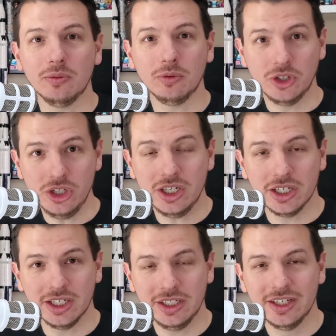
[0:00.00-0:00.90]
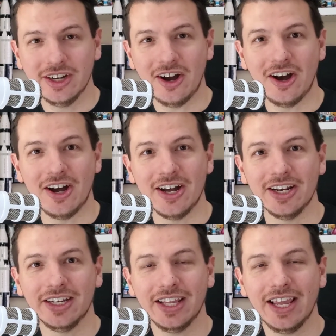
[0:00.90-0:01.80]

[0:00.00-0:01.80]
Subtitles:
good on